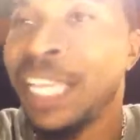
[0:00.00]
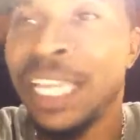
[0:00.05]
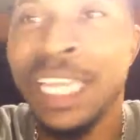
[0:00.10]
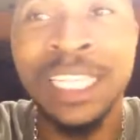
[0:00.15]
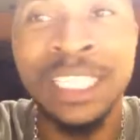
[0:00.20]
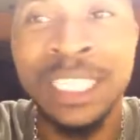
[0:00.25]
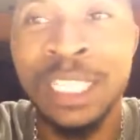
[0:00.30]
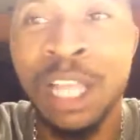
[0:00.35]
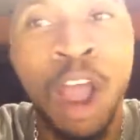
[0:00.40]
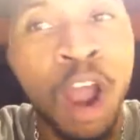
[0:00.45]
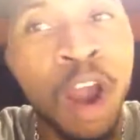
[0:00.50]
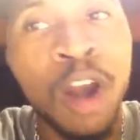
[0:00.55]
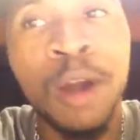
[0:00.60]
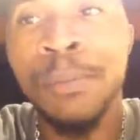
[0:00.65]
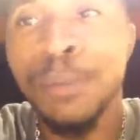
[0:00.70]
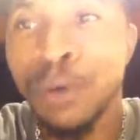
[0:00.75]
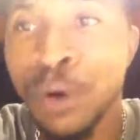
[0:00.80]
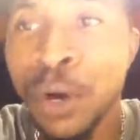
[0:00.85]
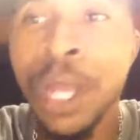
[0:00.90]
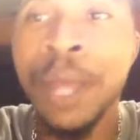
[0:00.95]
is to
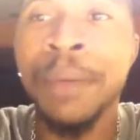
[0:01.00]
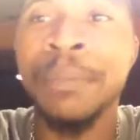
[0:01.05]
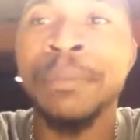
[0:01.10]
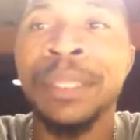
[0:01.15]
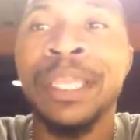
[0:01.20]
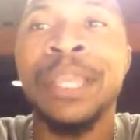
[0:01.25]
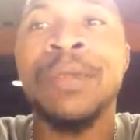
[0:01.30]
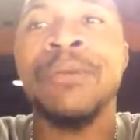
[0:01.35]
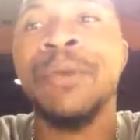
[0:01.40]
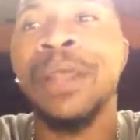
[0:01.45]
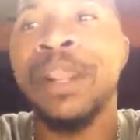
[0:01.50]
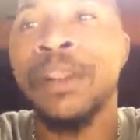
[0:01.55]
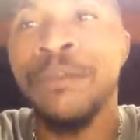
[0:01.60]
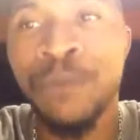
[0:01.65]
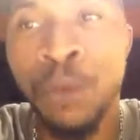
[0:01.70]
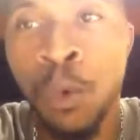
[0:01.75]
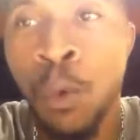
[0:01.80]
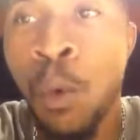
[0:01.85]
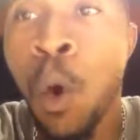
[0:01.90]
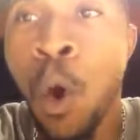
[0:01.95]
armor up, get ready
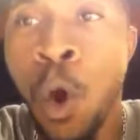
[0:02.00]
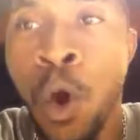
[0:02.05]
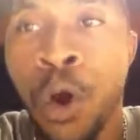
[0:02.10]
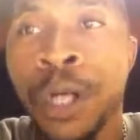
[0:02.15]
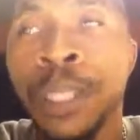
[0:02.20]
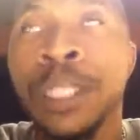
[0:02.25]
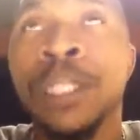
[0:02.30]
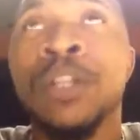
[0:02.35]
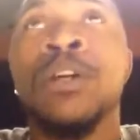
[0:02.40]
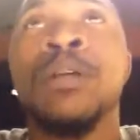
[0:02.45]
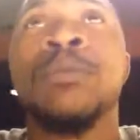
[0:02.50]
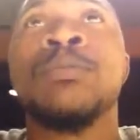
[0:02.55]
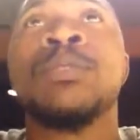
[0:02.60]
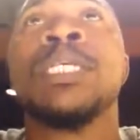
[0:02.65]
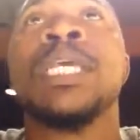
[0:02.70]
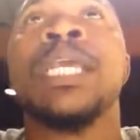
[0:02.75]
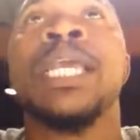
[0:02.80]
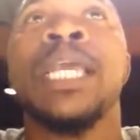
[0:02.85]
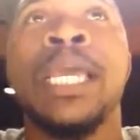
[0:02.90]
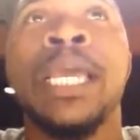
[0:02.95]
for war. You know what I'm
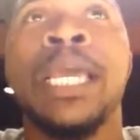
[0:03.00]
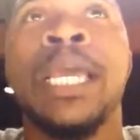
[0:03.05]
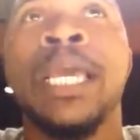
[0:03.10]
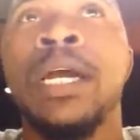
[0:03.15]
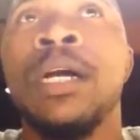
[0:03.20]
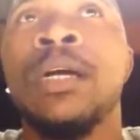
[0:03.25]
saying?